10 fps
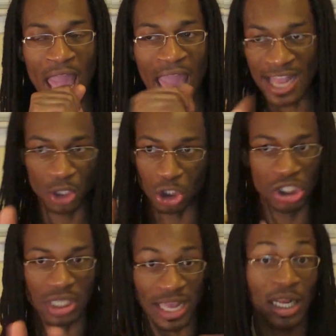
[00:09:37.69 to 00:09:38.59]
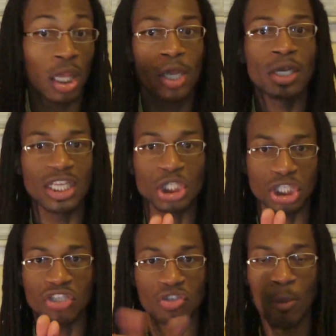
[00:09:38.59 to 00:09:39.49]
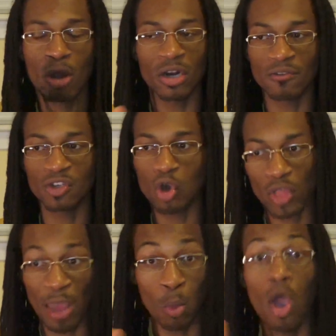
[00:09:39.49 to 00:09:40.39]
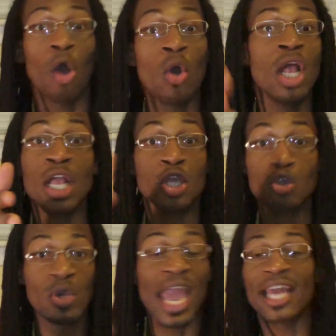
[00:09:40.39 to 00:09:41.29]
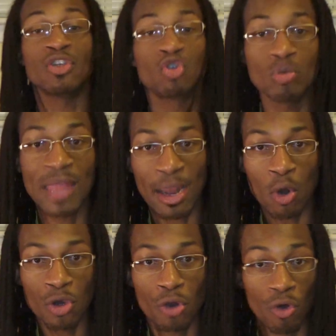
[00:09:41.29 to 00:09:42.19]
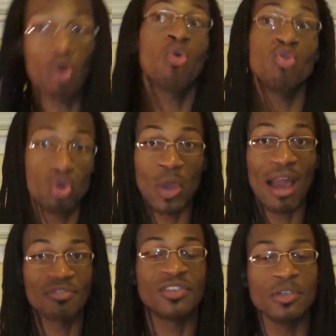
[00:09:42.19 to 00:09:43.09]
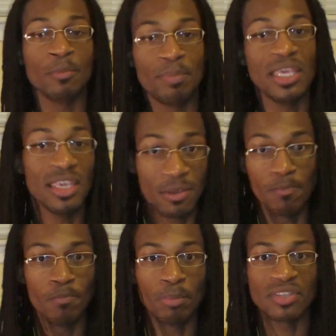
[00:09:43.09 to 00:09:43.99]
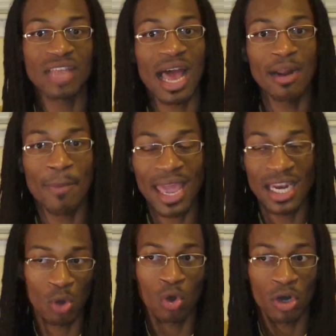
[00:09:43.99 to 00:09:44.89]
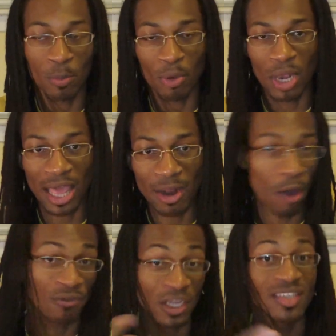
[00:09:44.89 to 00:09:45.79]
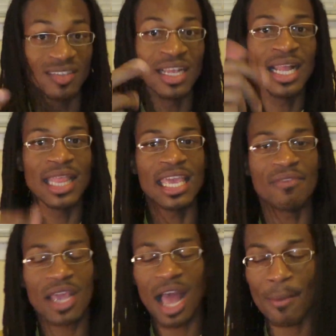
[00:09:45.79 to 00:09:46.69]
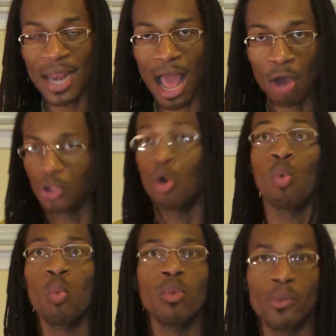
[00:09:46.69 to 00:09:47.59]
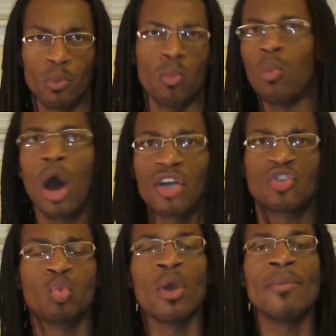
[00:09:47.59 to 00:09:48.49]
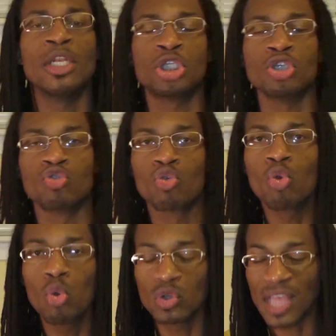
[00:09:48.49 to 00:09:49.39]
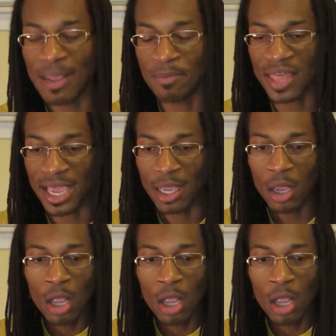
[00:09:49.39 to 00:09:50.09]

And clearly she's smart enough to know that, well, you can't assume that on your own. You have to be beside a man in order to pull that off. Because they even comment how, you know, us women should rule type thing.